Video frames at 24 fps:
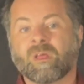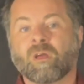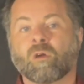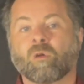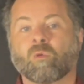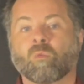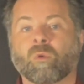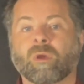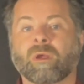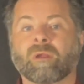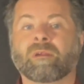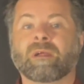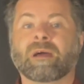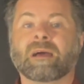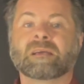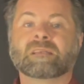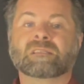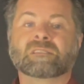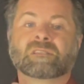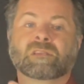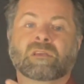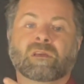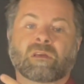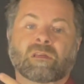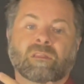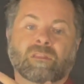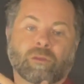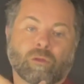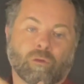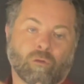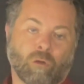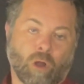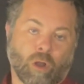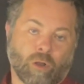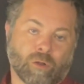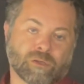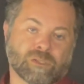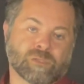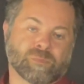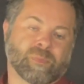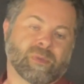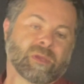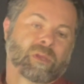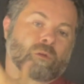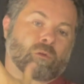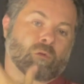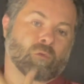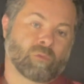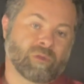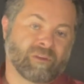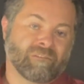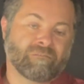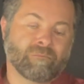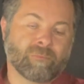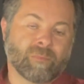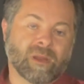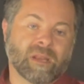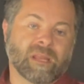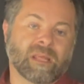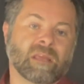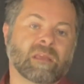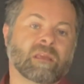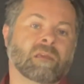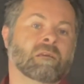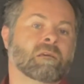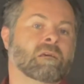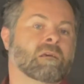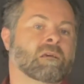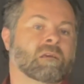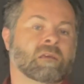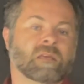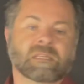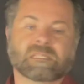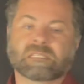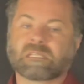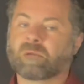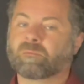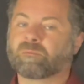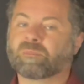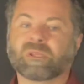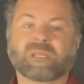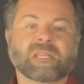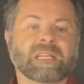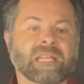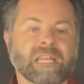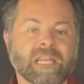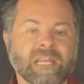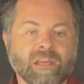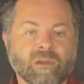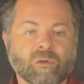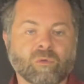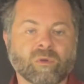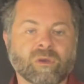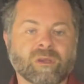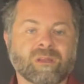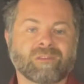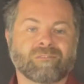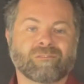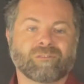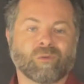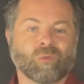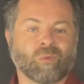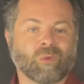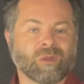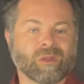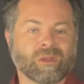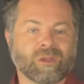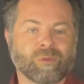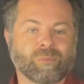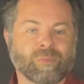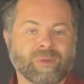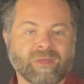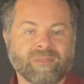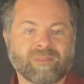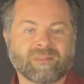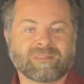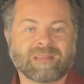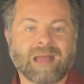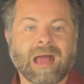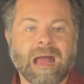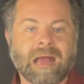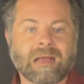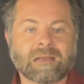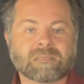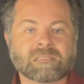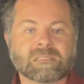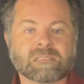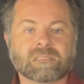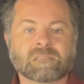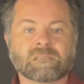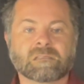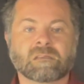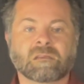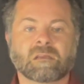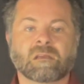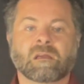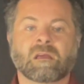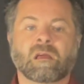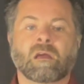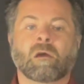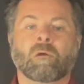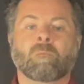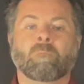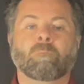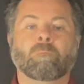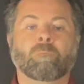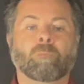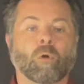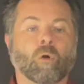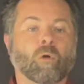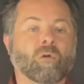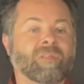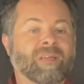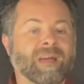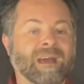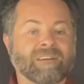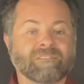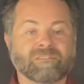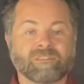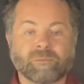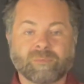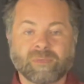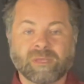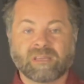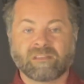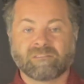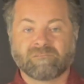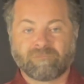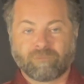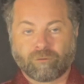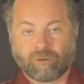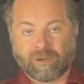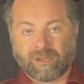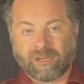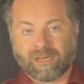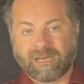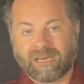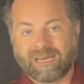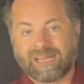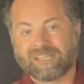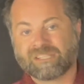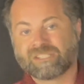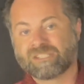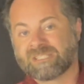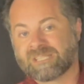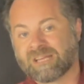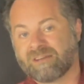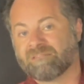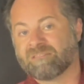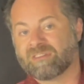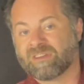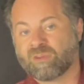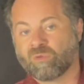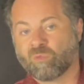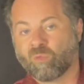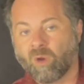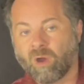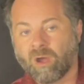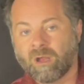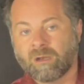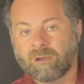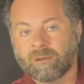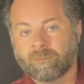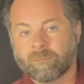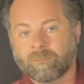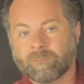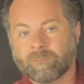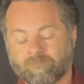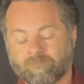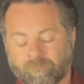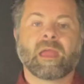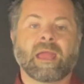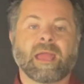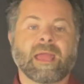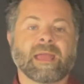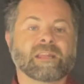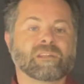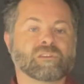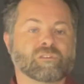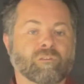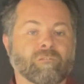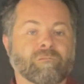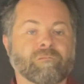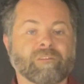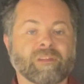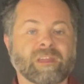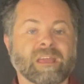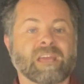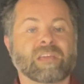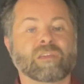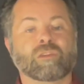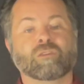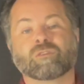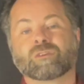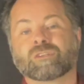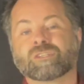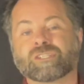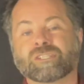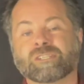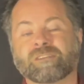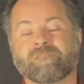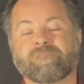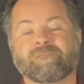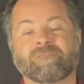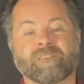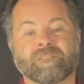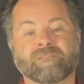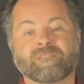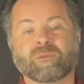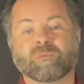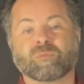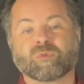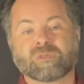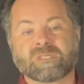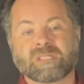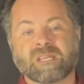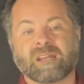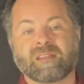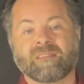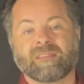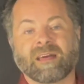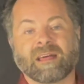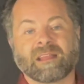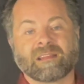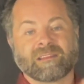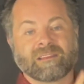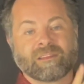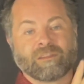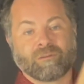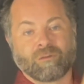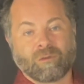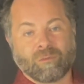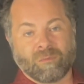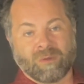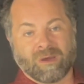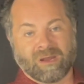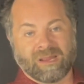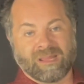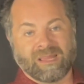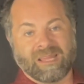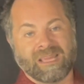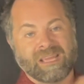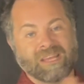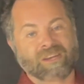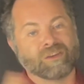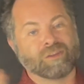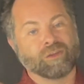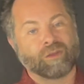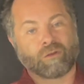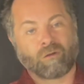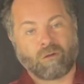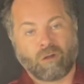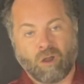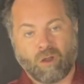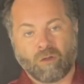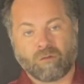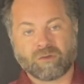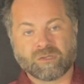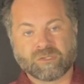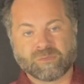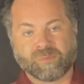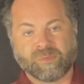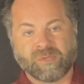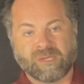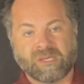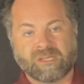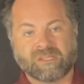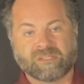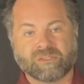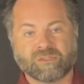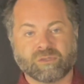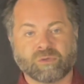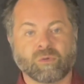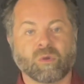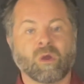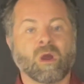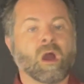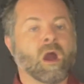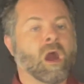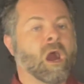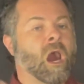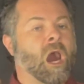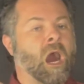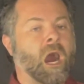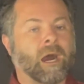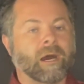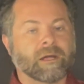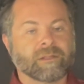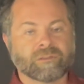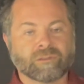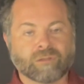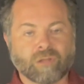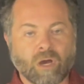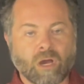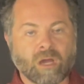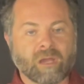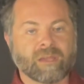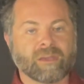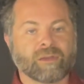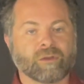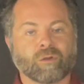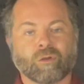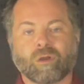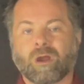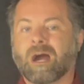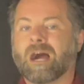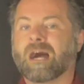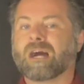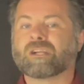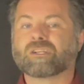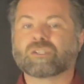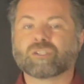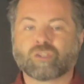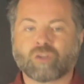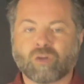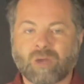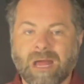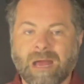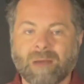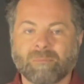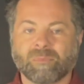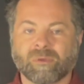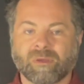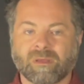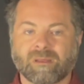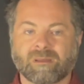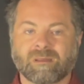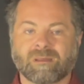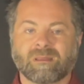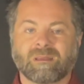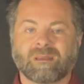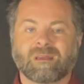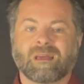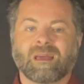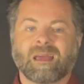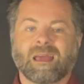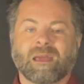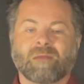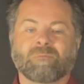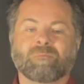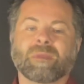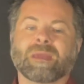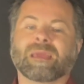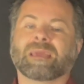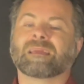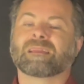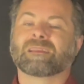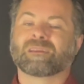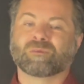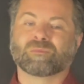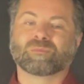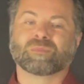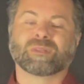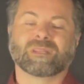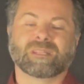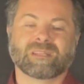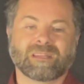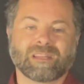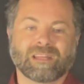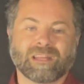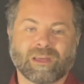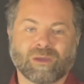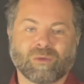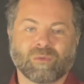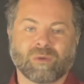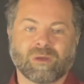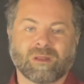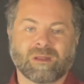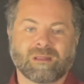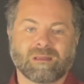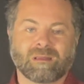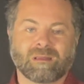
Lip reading: whereas your RSP or RIF money is completely liquid if you're willing to pay the tax. Both have to be converted at age 71, and don't forget you can shift 50% of that LIRA money into your RSP to unlock it or untrap it and make it completely liquid.